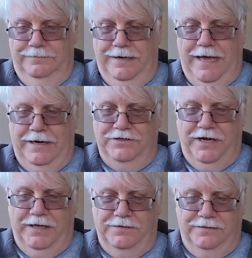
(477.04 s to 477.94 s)
had a
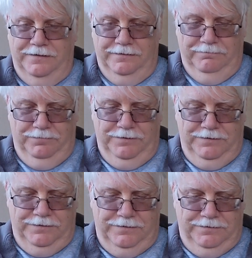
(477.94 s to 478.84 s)
chance to
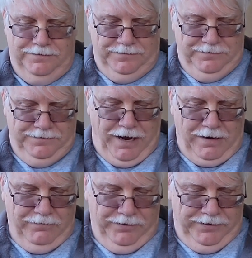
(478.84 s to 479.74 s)

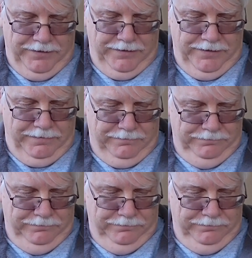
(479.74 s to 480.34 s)
talk with the